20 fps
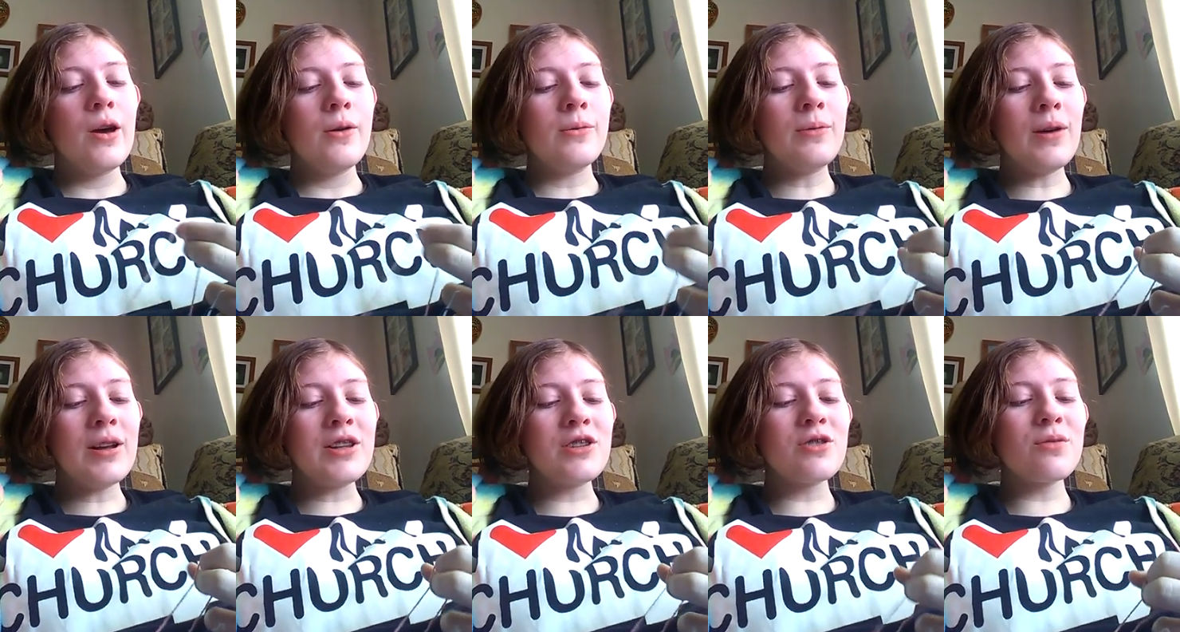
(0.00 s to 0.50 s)

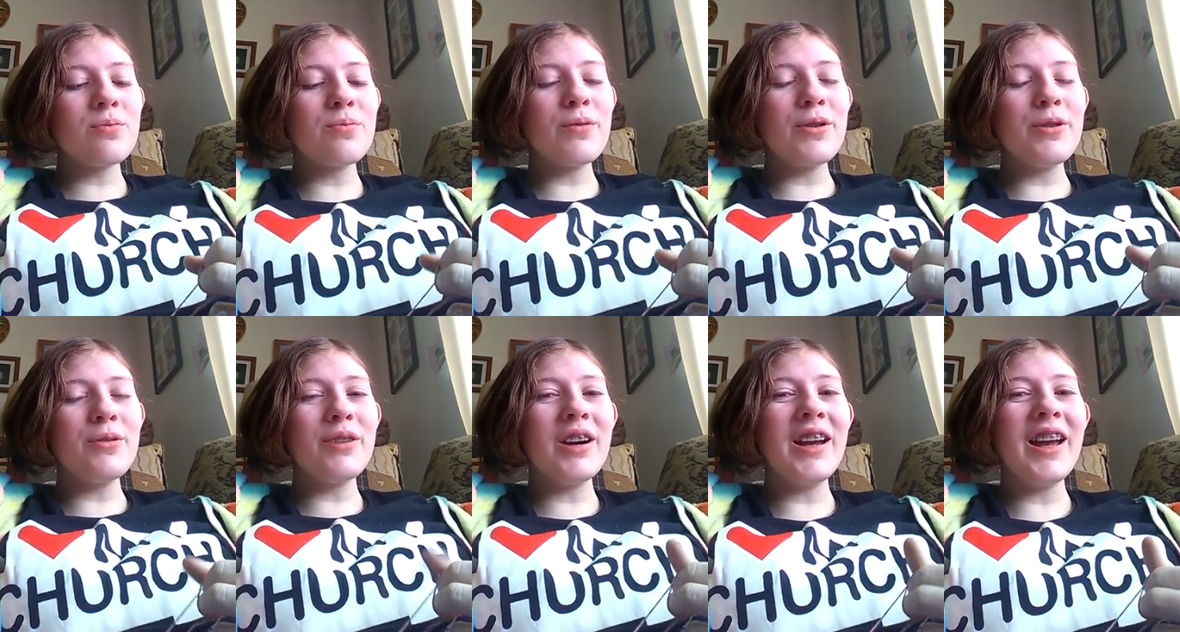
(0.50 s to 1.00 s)
one
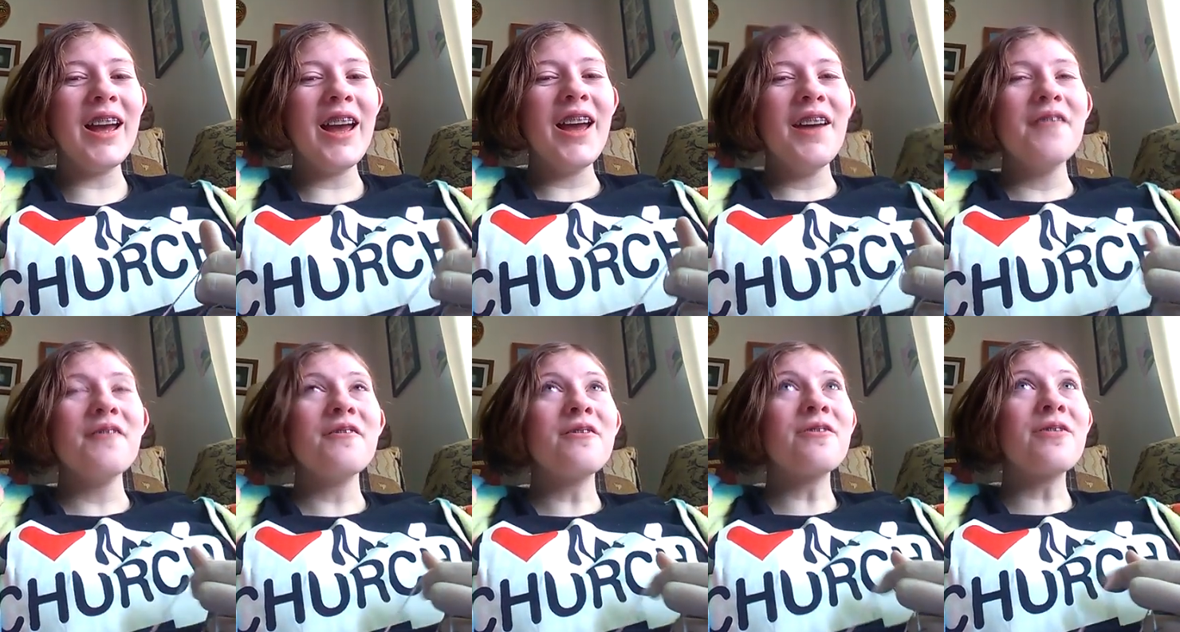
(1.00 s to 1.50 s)
true
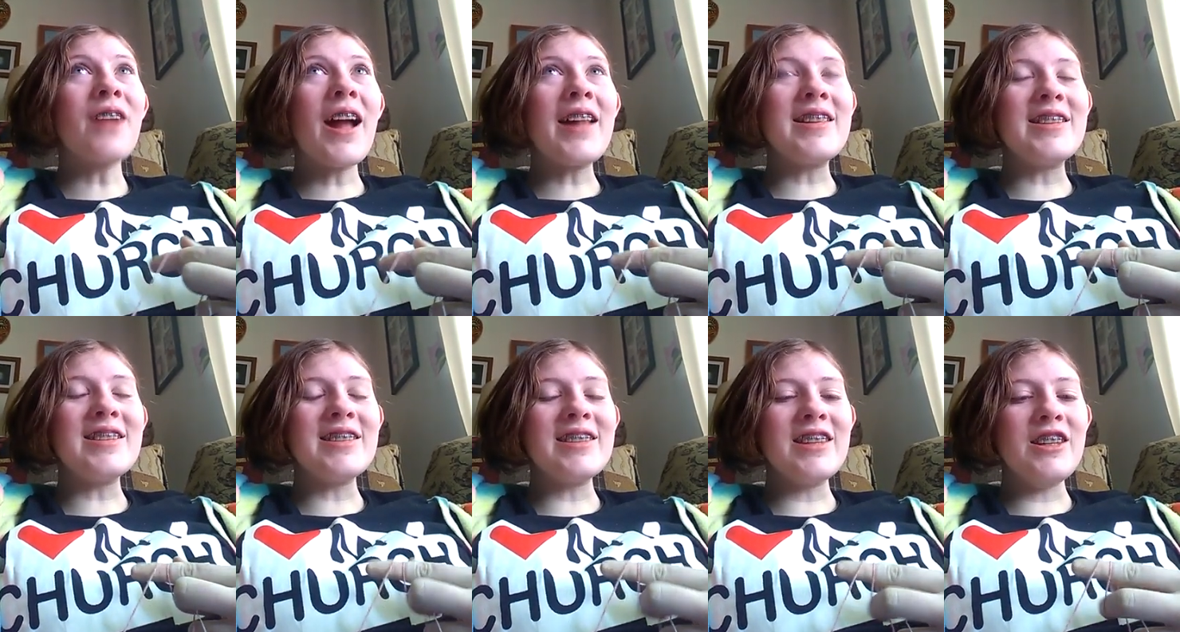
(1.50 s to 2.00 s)
friend
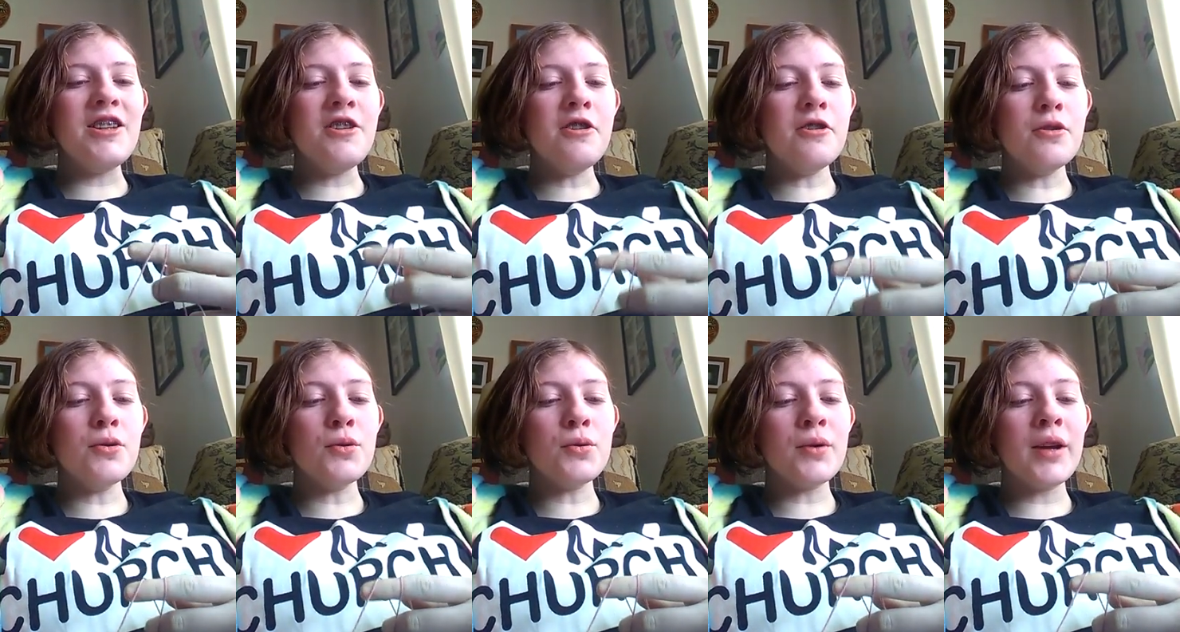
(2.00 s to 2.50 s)
in the
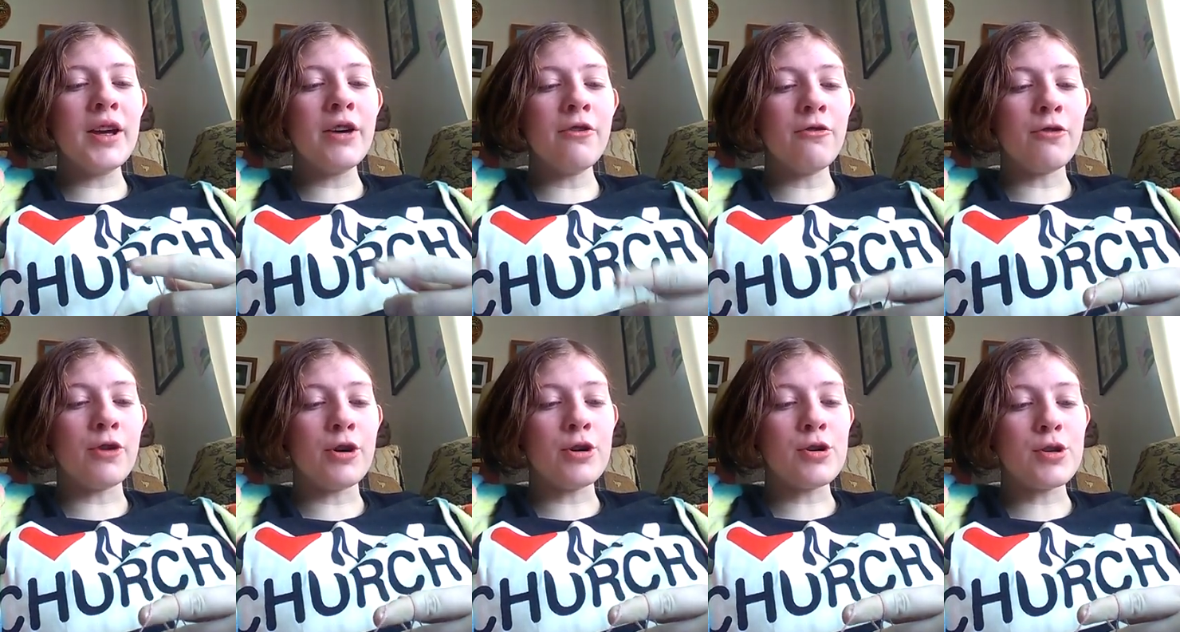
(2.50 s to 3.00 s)

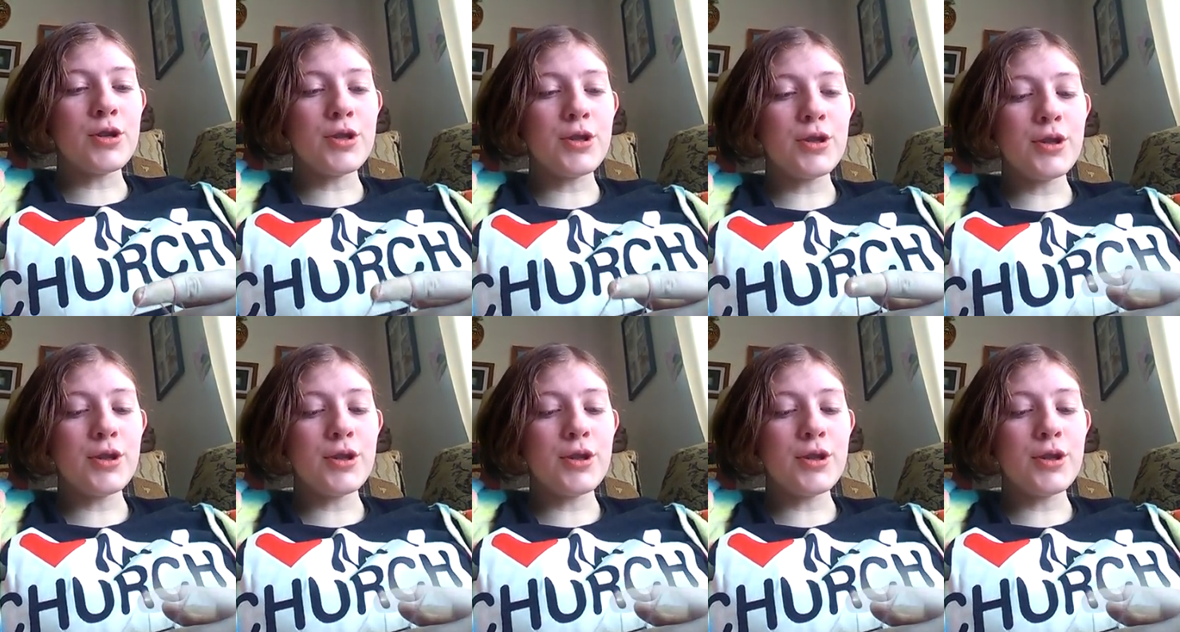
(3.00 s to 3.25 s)
universe.